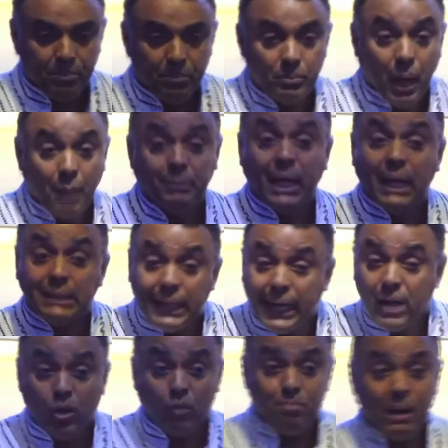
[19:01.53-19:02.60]
I mean, that's the kind
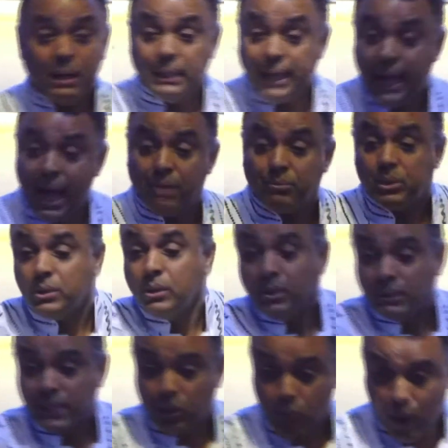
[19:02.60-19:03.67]
of money they have. So
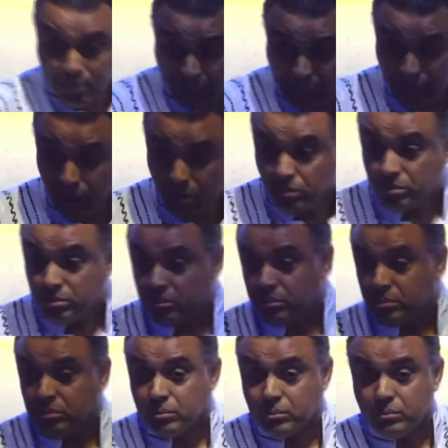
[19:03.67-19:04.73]
take $1 billion.
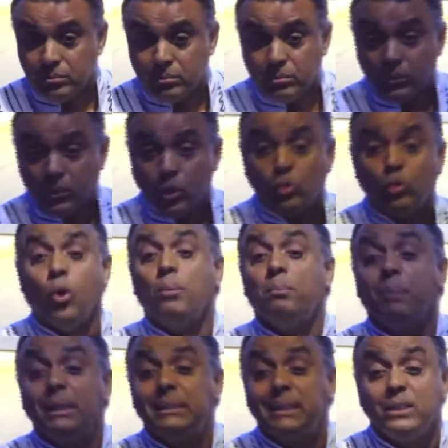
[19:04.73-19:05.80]
No
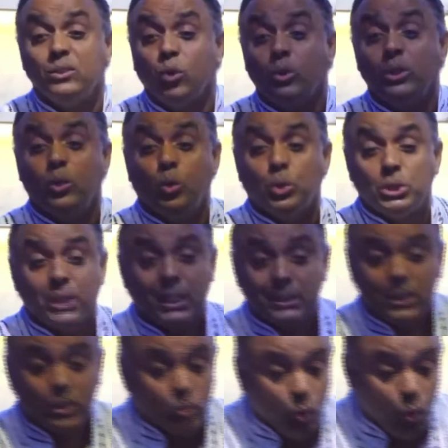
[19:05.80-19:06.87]
meeting, no
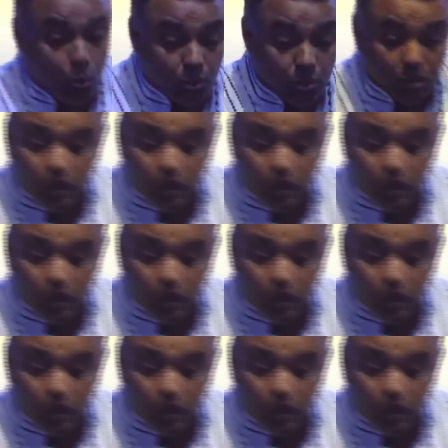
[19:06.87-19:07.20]
negotiation, no